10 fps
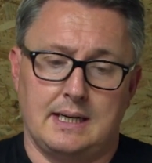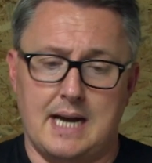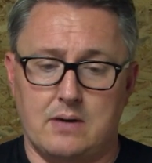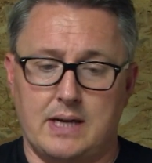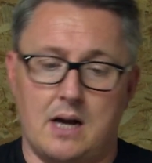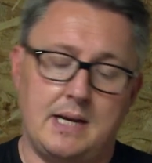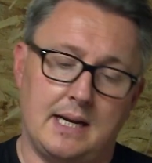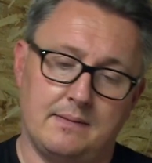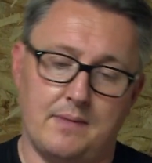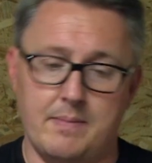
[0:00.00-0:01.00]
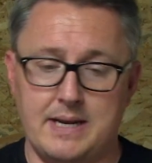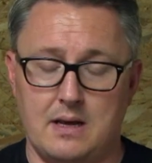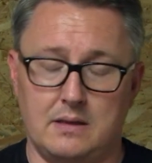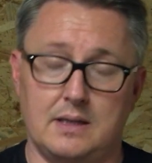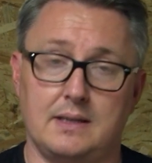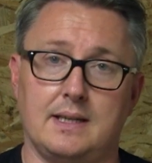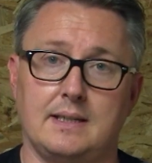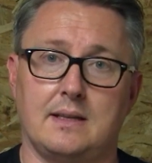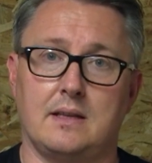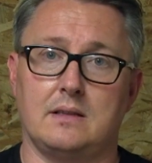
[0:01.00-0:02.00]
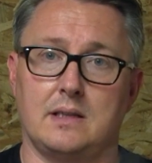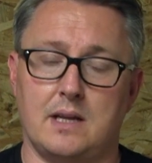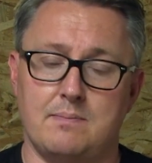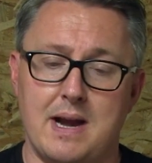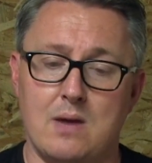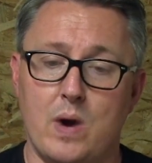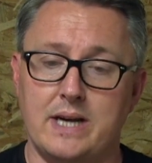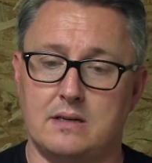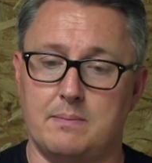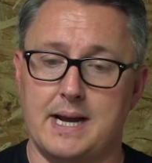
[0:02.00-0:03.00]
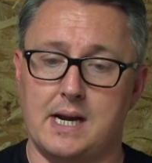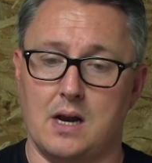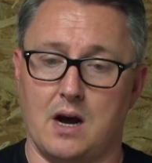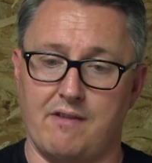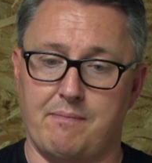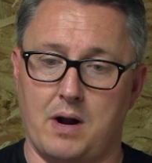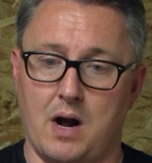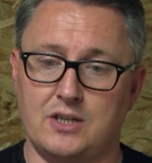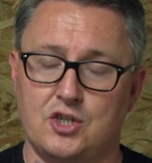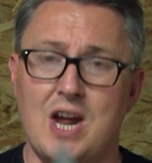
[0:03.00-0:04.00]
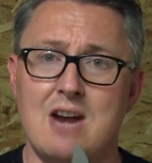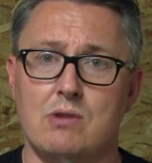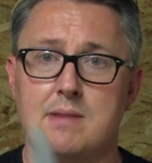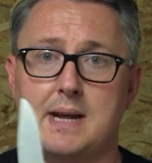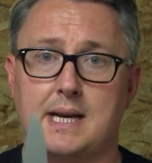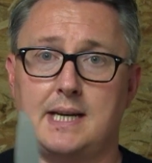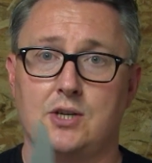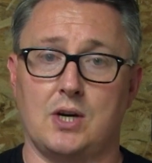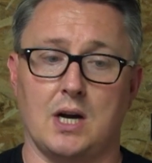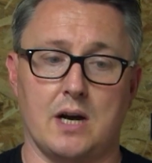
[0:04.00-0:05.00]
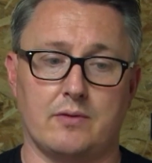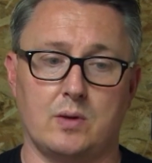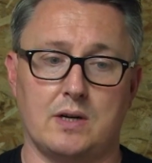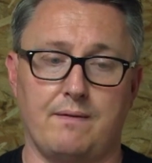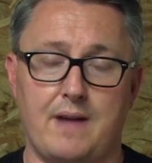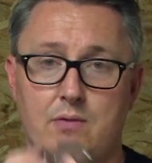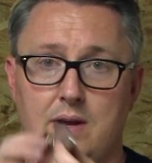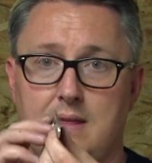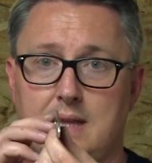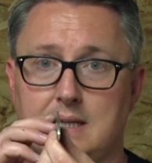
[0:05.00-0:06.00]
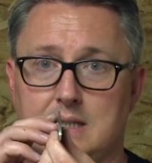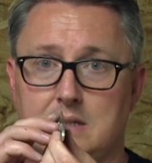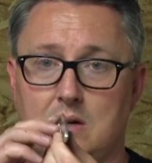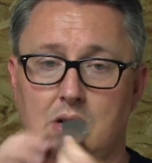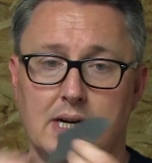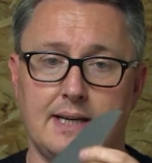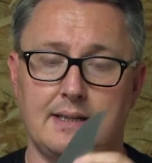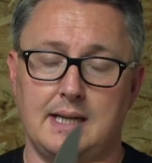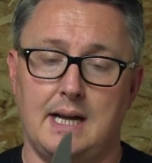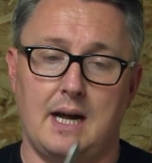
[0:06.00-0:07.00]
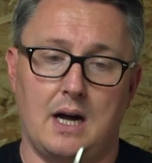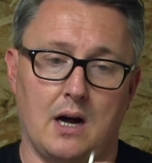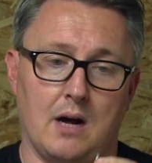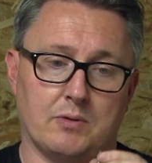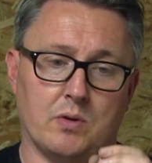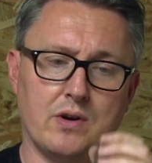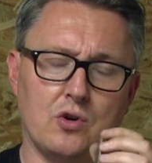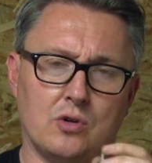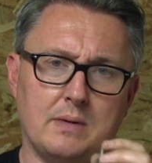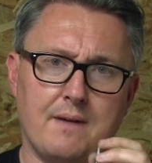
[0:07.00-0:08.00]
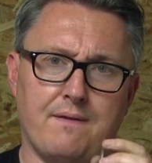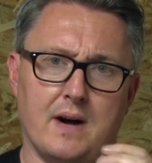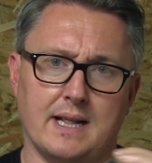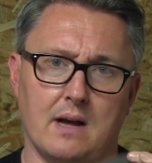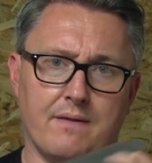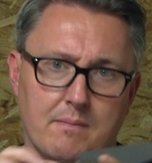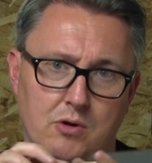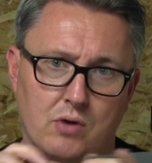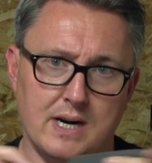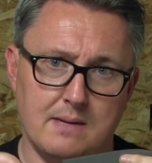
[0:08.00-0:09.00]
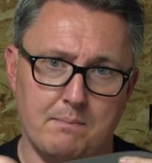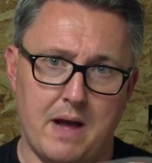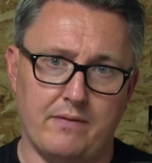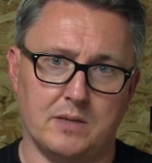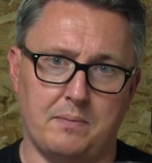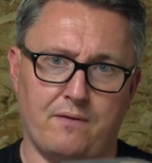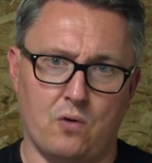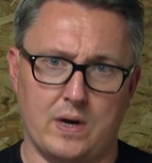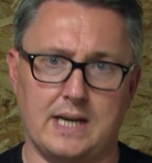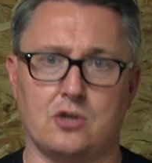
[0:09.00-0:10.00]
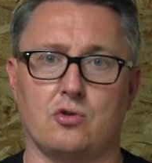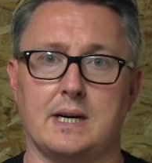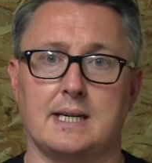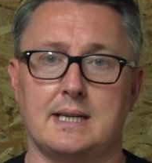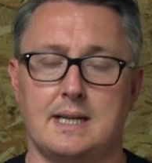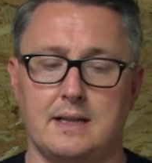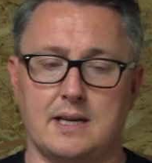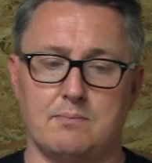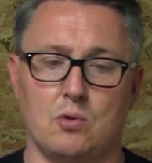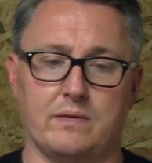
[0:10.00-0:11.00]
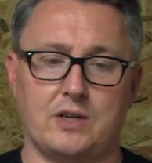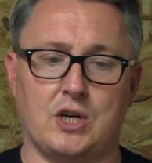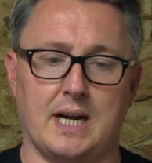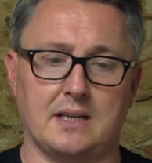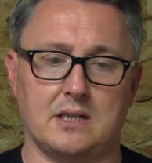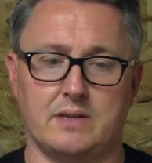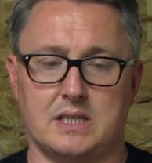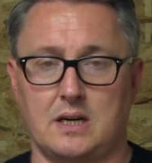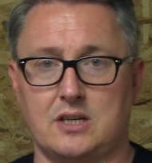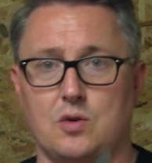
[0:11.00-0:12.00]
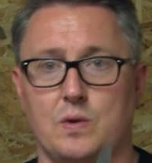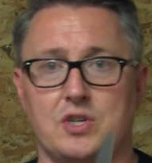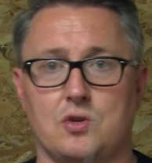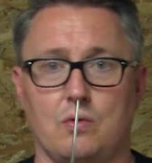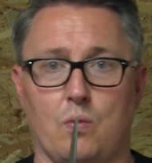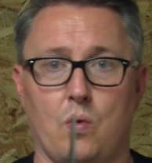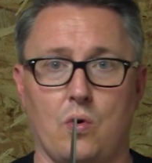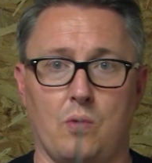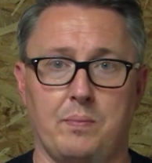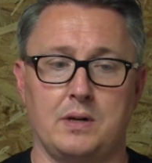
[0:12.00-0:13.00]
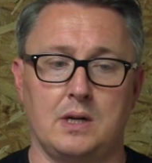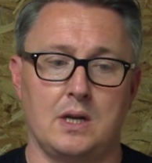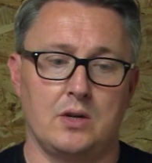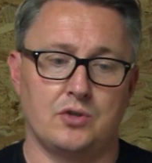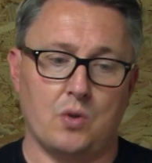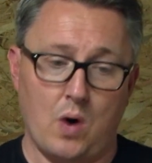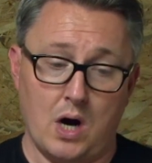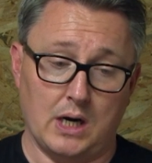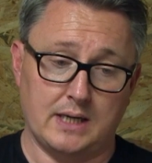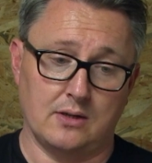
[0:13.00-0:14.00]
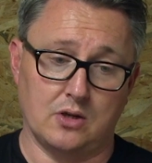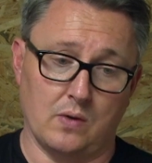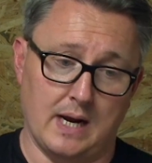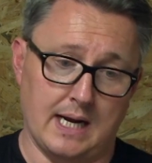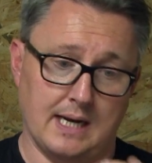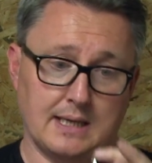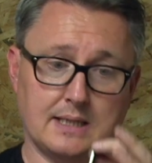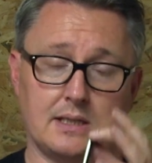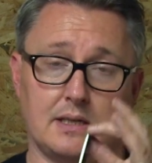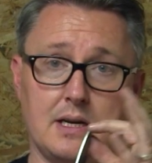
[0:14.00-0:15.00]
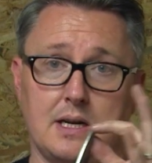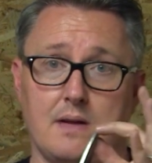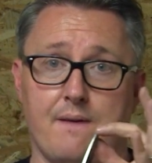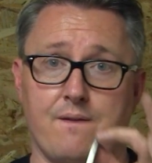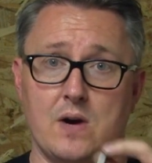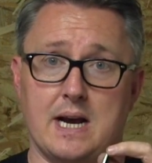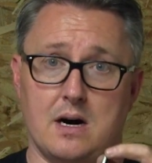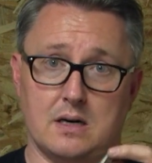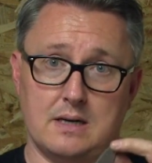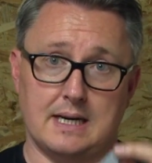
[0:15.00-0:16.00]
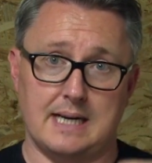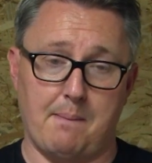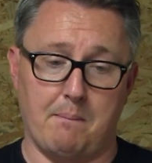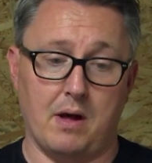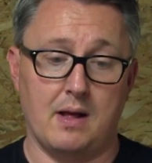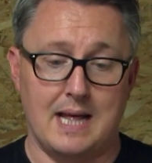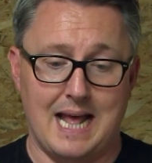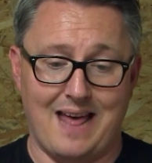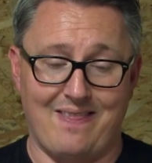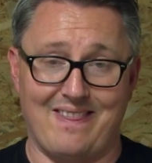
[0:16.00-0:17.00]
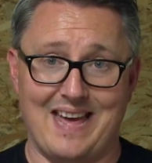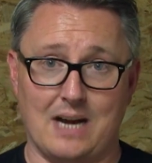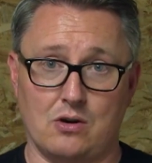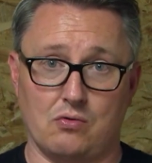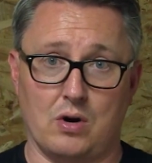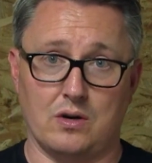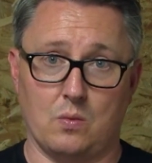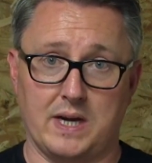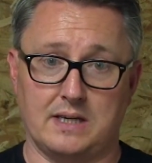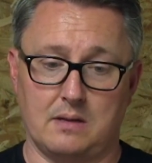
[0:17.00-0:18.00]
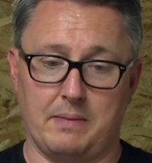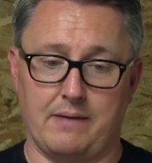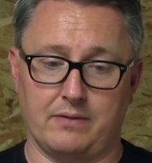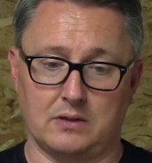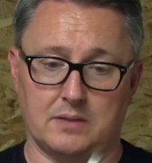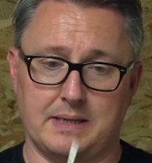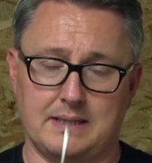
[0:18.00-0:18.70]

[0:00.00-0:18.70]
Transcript: Now, I mean, there's many ways to make a knife, but I generally make kitchen knives which are very thin stock. So I normally find that if I'm grinding bevels before heat treat, there's more of a chance of a slight twist or a warp. So what I like to do is fully harden and temper, and then grind away to the bevels,